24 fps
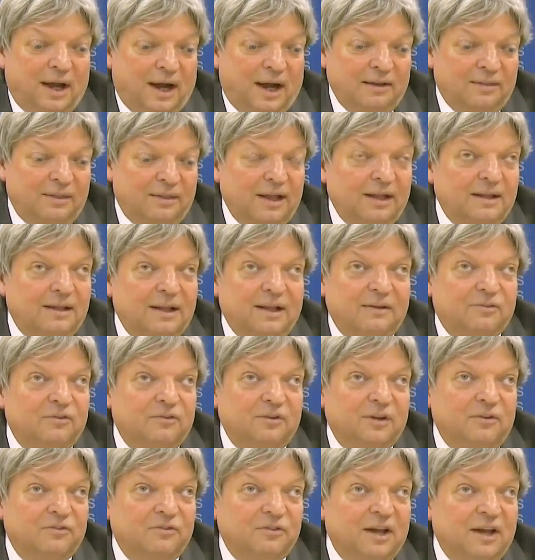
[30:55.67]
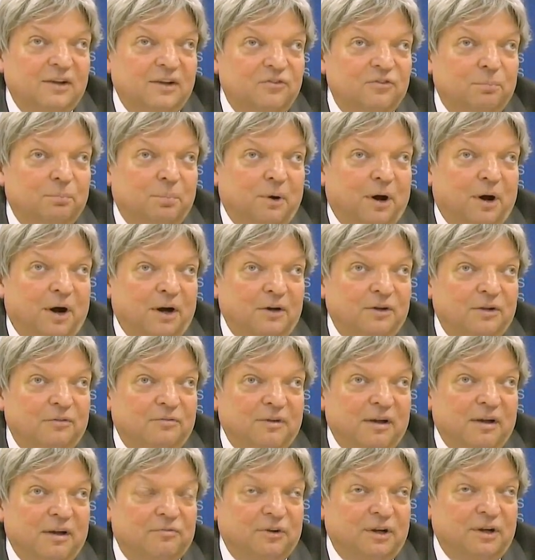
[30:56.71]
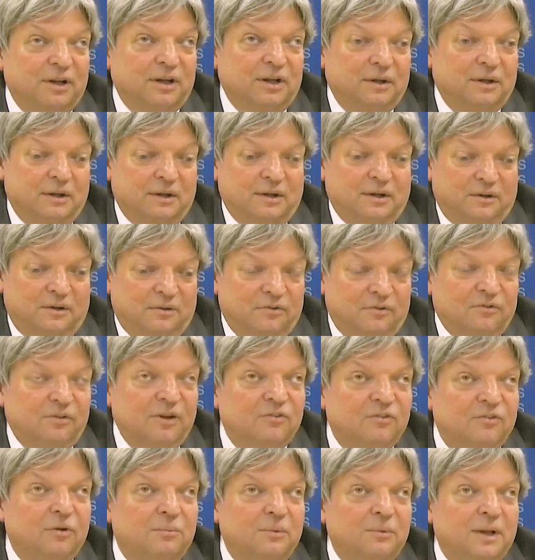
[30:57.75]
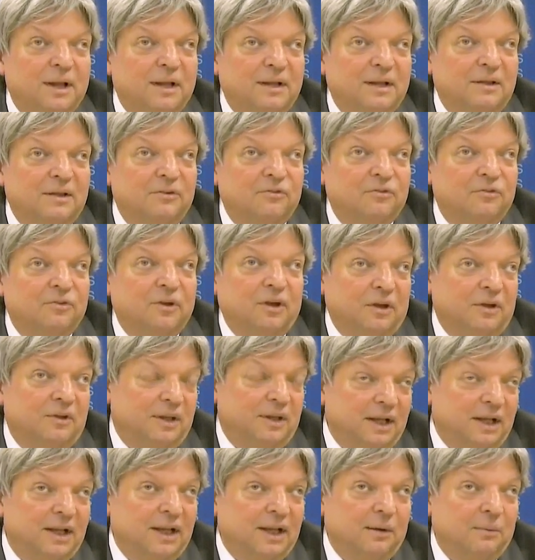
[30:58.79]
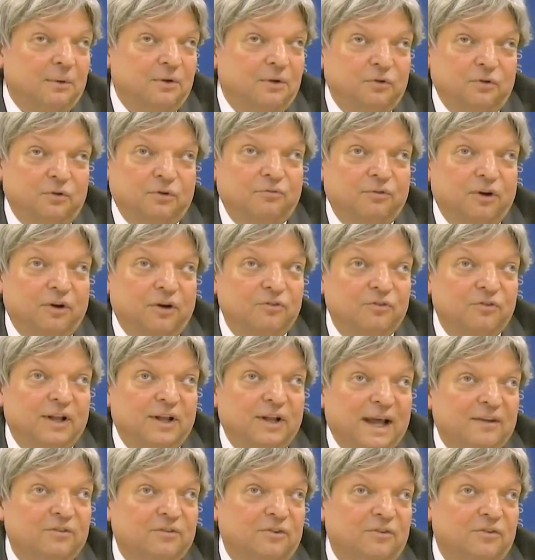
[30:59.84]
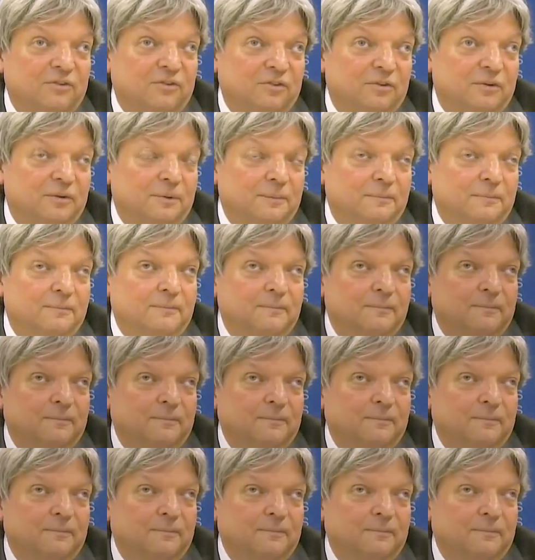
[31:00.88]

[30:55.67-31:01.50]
I think that's an essential part of every system that is dealing with universal access.